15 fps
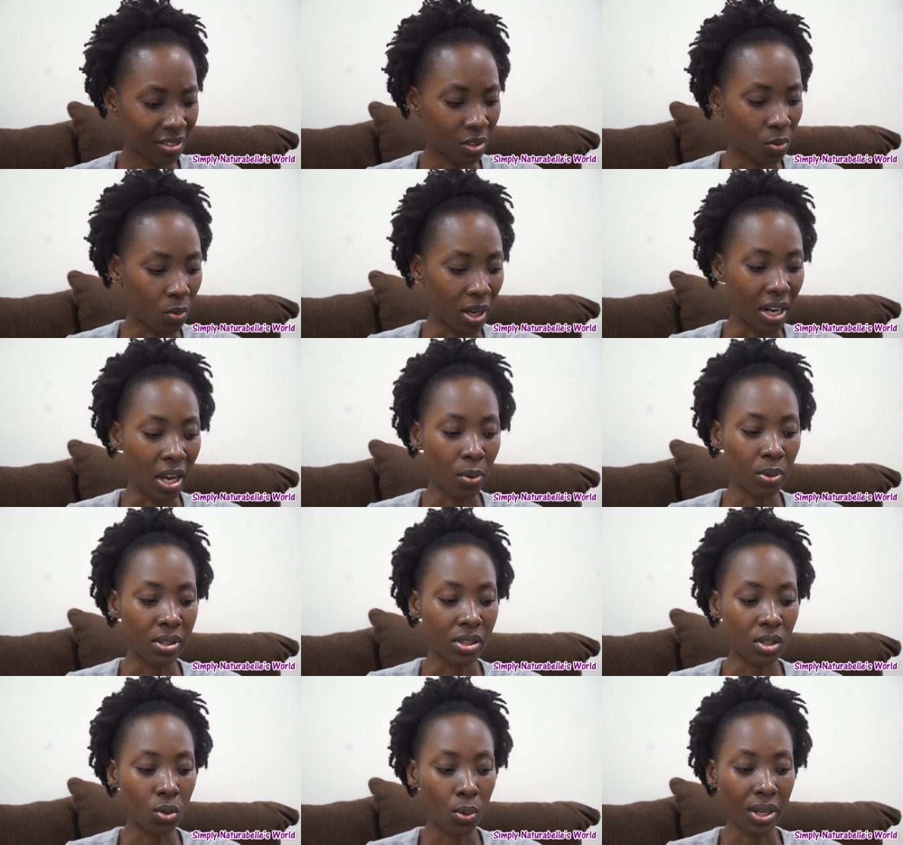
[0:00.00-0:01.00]
when I
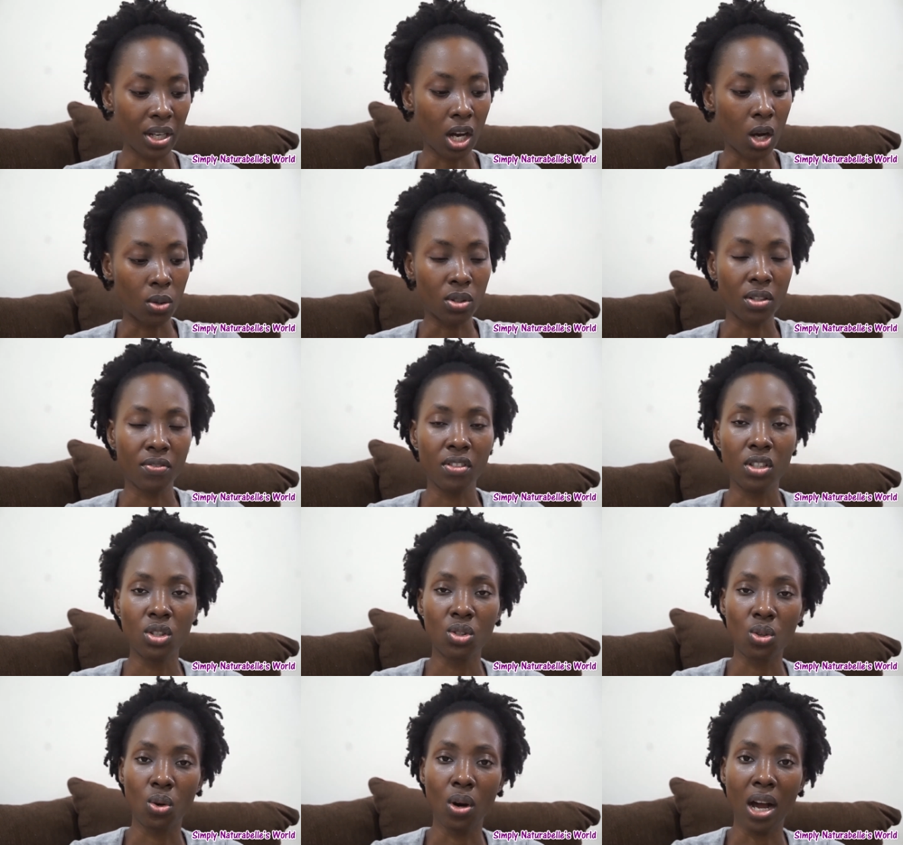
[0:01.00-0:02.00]
was going out of the
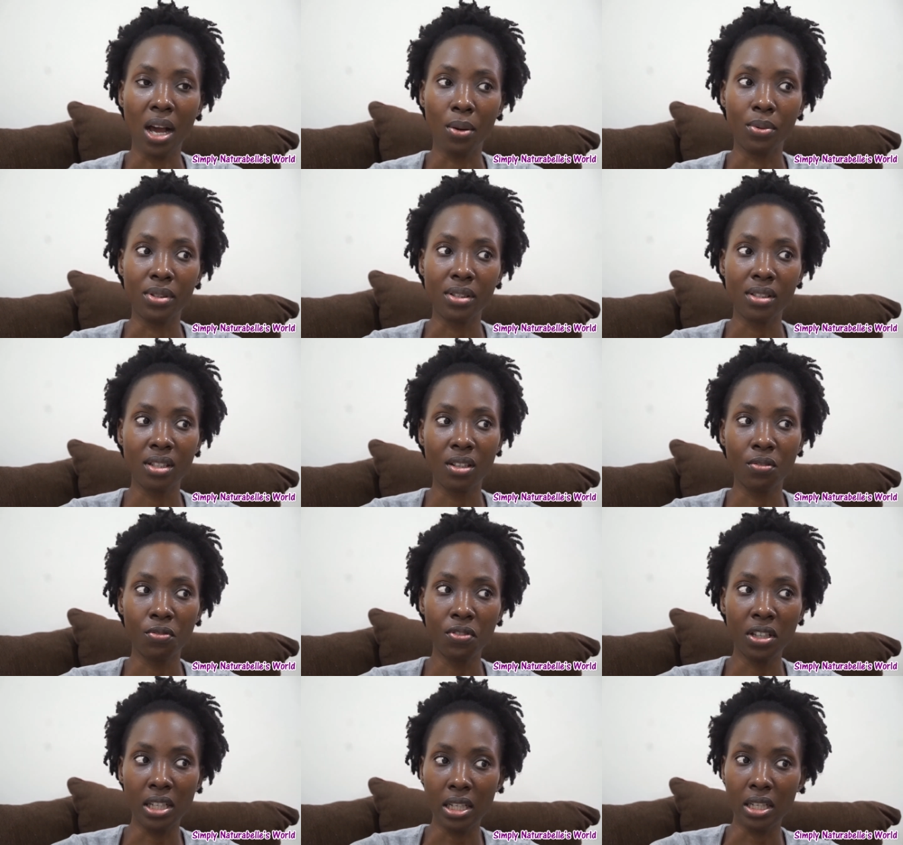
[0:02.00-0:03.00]
store I was still
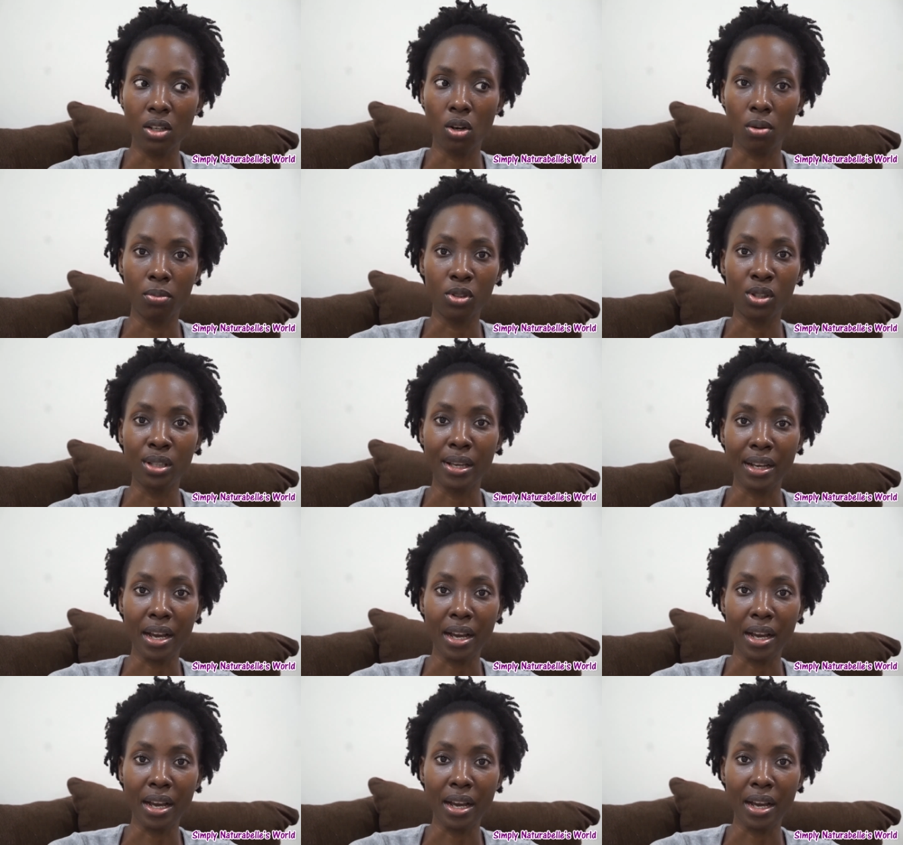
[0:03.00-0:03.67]
feeling almost like